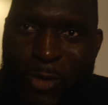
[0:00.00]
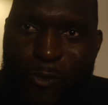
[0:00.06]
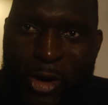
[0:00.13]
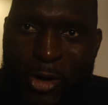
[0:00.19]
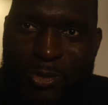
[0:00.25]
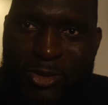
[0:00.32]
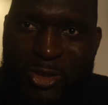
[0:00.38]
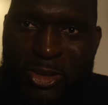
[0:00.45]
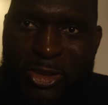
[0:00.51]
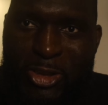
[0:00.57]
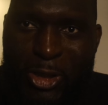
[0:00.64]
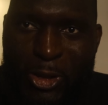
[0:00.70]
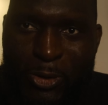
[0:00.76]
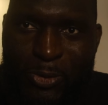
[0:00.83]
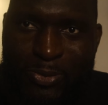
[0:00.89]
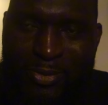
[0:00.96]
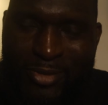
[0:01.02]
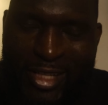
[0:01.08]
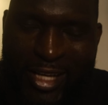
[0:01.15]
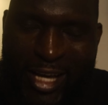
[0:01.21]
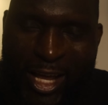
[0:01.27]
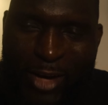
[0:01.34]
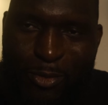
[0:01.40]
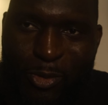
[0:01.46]
Welcome to the show,
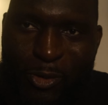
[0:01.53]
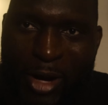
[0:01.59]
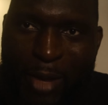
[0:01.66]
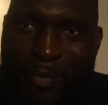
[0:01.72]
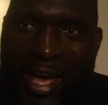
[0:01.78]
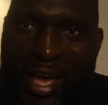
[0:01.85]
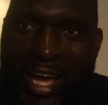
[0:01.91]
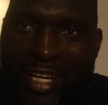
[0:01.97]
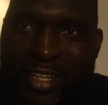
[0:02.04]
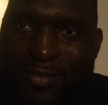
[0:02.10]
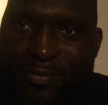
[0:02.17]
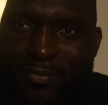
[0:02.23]
and we'll be right back.